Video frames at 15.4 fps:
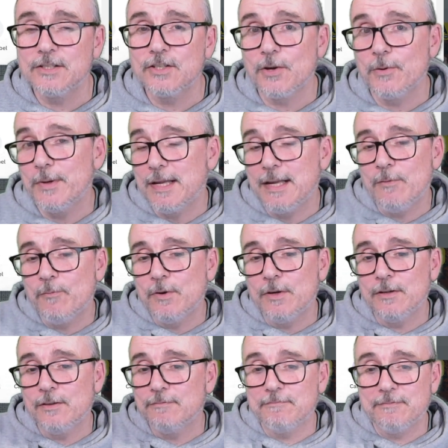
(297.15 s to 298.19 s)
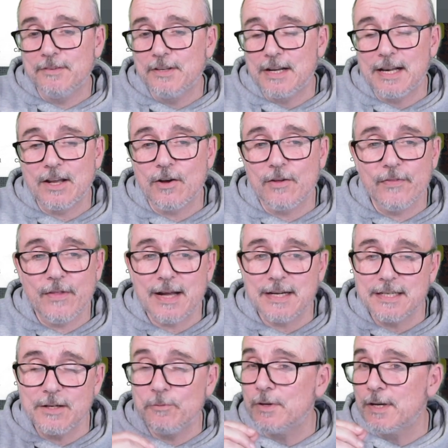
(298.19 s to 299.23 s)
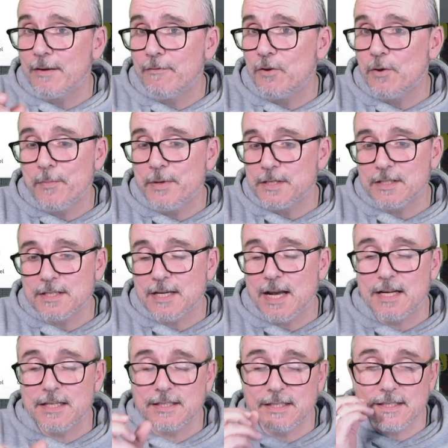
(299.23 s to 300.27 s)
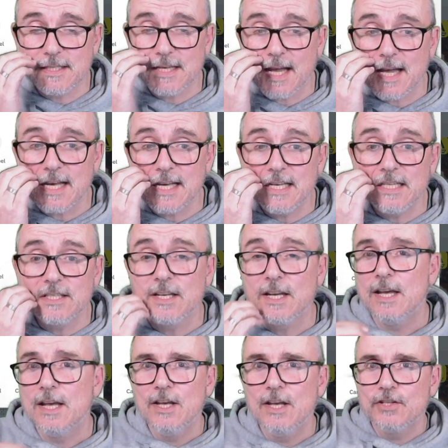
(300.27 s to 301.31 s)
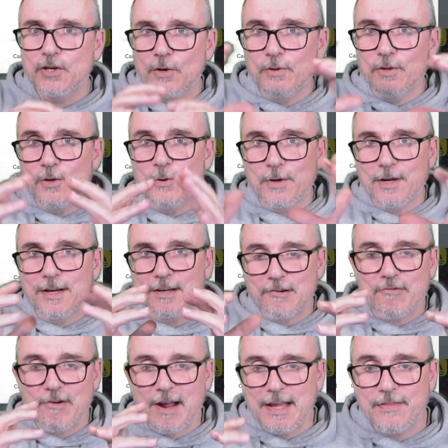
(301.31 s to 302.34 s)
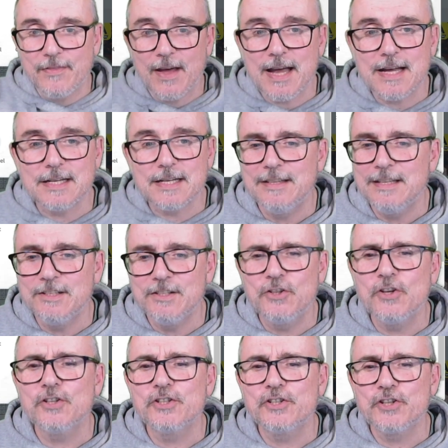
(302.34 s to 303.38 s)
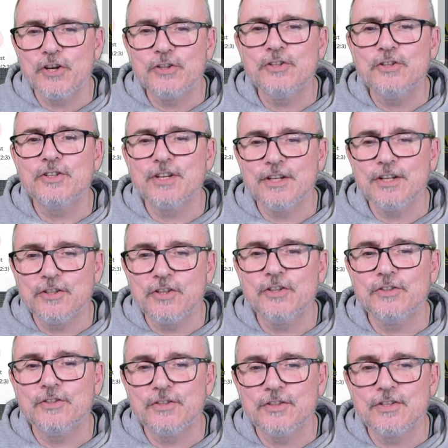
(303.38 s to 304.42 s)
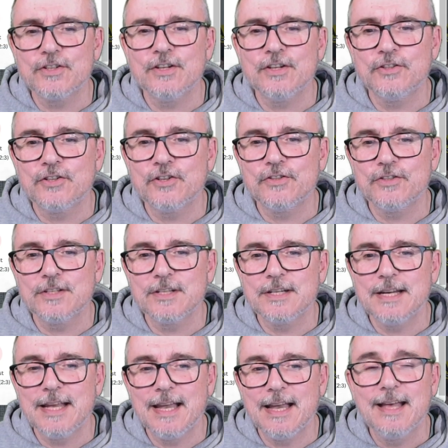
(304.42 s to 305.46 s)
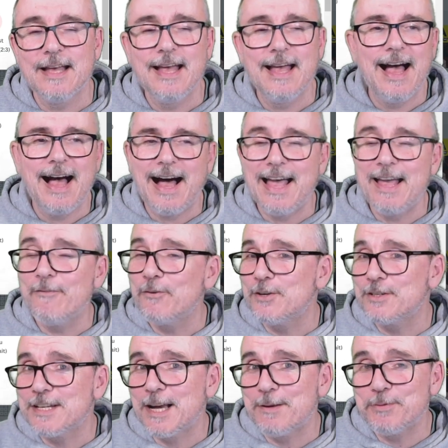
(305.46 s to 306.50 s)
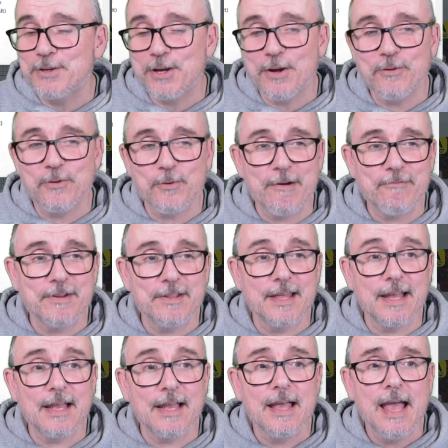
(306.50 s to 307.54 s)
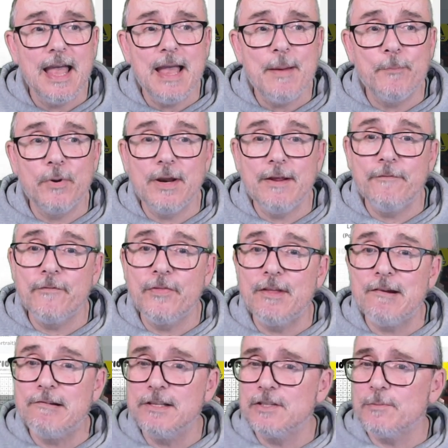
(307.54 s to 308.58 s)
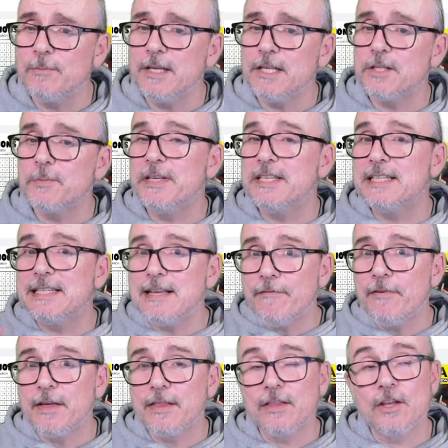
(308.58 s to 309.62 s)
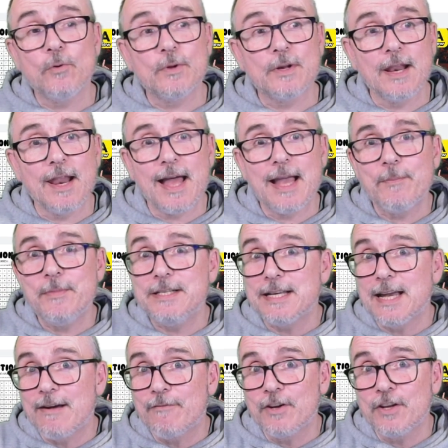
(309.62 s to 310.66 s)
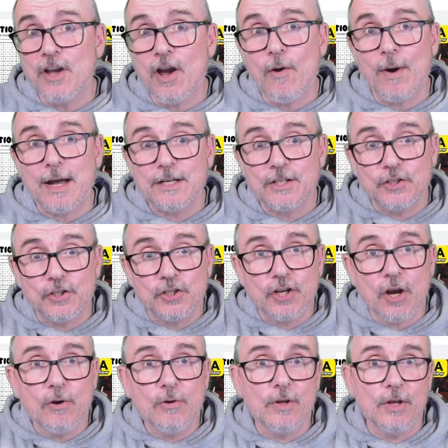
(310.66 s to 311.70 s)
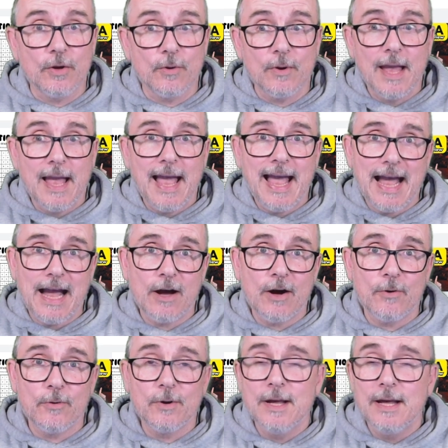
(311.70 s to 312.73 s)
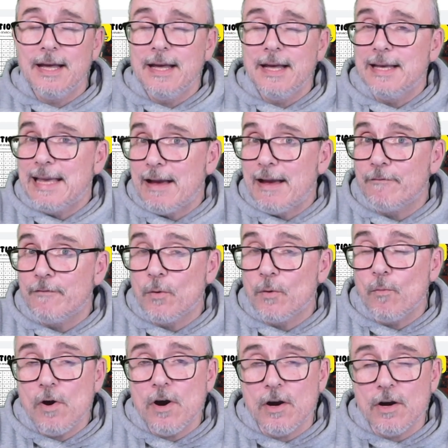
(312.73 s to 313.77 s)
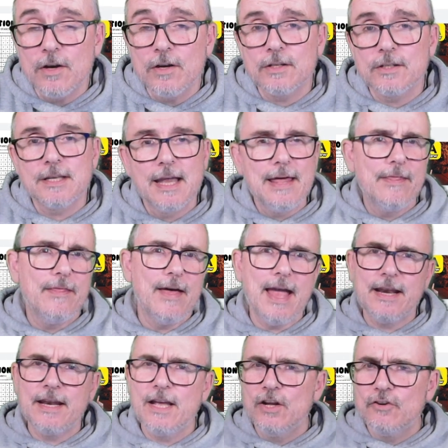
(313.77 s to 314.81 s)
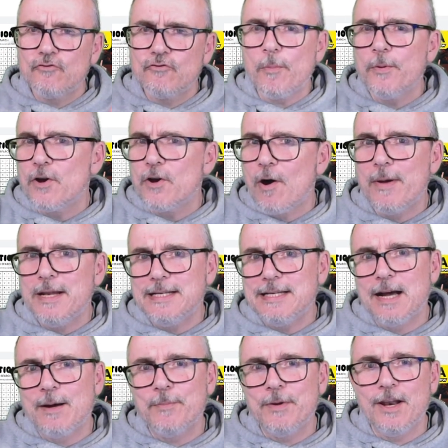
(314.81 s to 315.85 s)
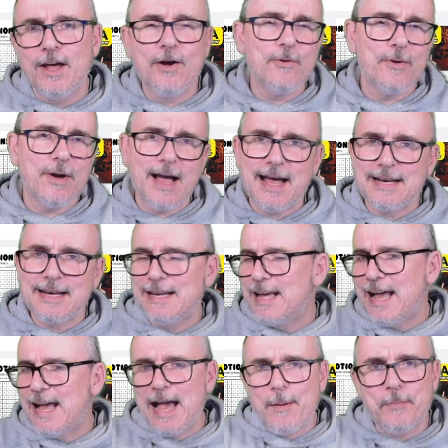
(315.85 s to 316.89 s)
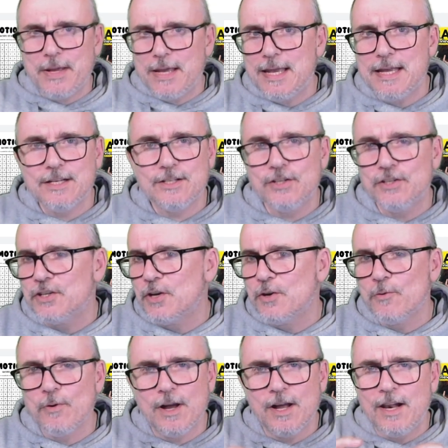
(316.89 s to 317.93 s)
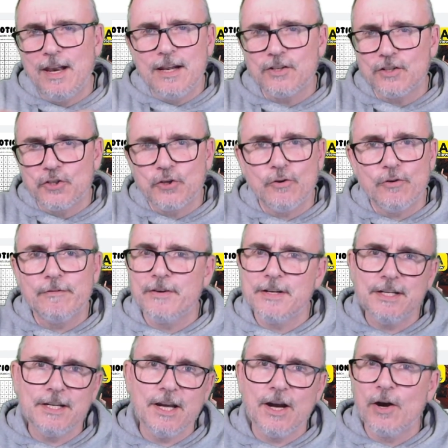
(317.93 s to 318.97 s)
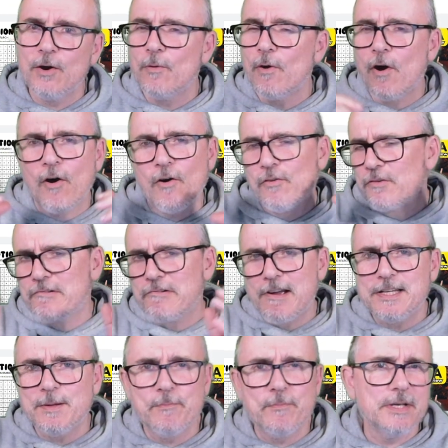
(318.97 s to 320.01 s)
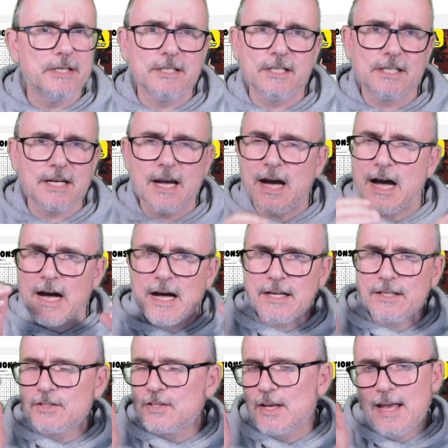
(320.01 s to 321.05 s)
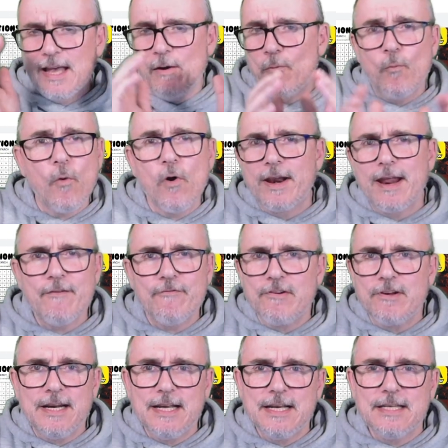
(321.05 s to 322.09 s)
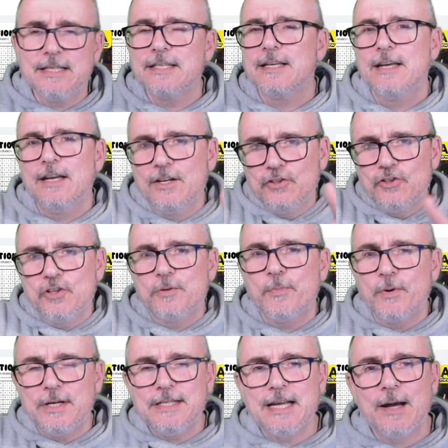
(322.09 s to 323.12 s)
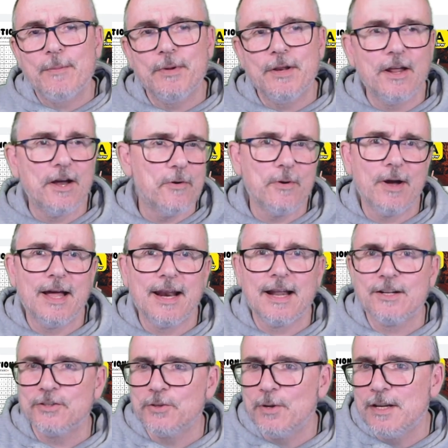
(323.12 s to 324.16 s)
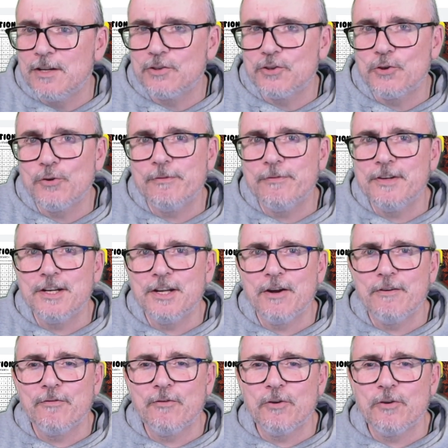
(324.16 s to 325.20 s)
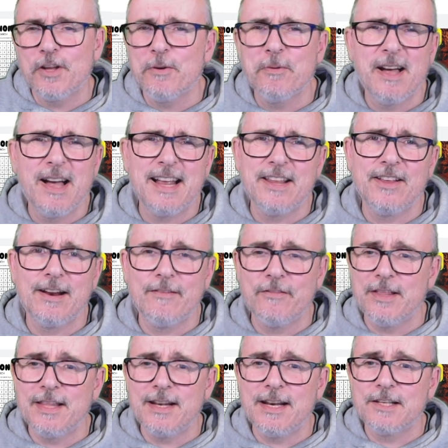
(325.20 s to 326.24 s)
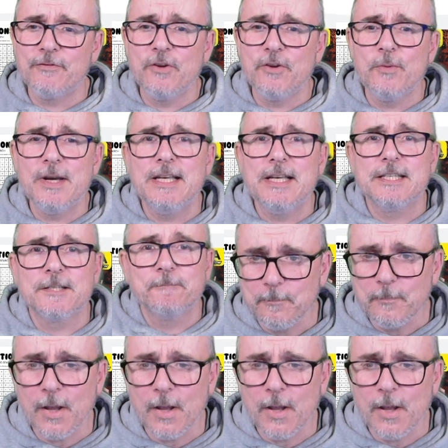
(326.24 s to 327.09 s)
So it will click on that and it will give you a business card size so that you can create that. There's just tons and tons tons in here. I haven't got time to go through everything, but if there is something specific that you would like me to have a go at to show you how Canva works, then drop a comment down below, and happy to do a little short video on creating business cards, whatever it is. Just put it down below and I'll do a little short video for you and you'll have it in the next few weeks.